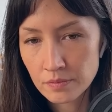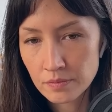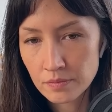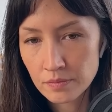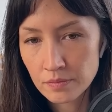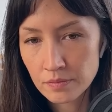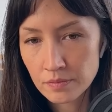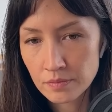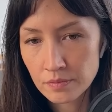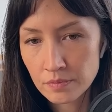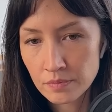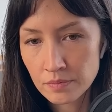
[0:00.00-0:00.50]

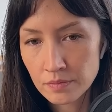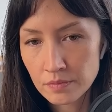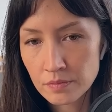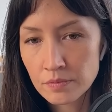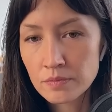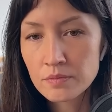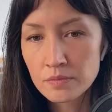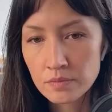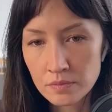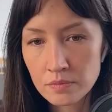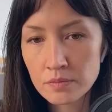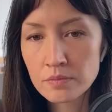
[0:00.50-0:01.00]

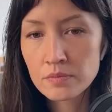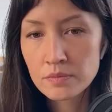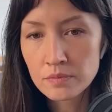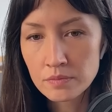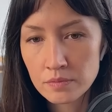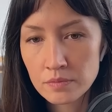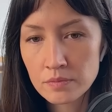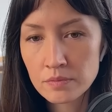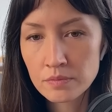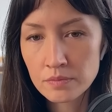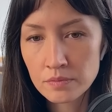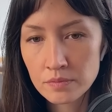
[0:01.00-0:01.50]

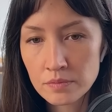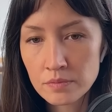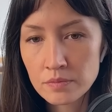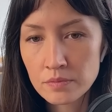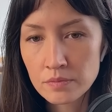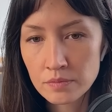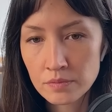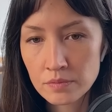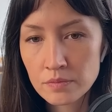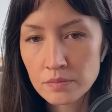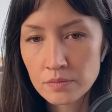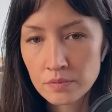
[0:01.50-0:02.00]

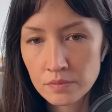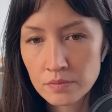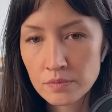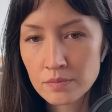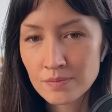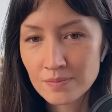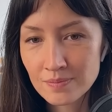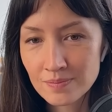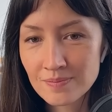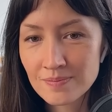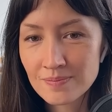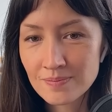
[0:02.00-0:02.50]

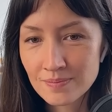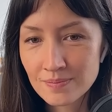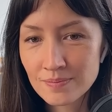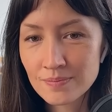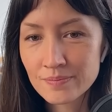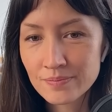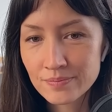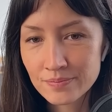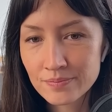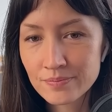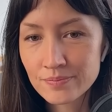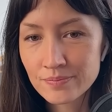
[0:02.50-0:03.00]

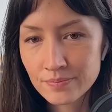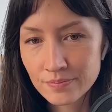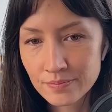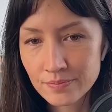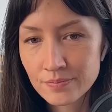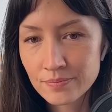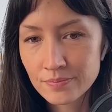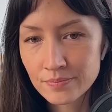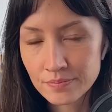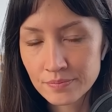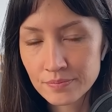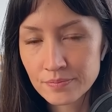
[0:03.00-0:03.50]

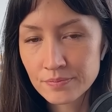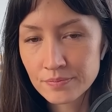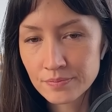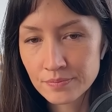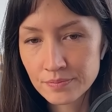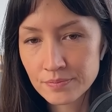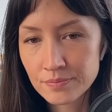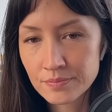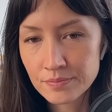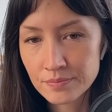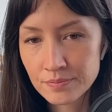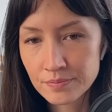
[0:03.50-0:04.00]

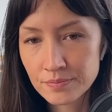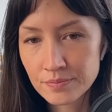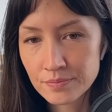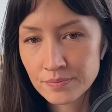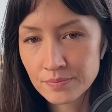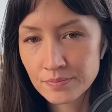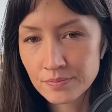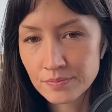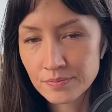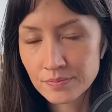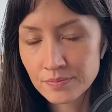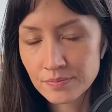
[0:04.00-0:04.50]

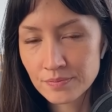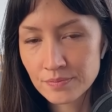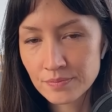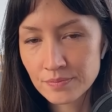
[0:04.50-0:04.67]
(silent)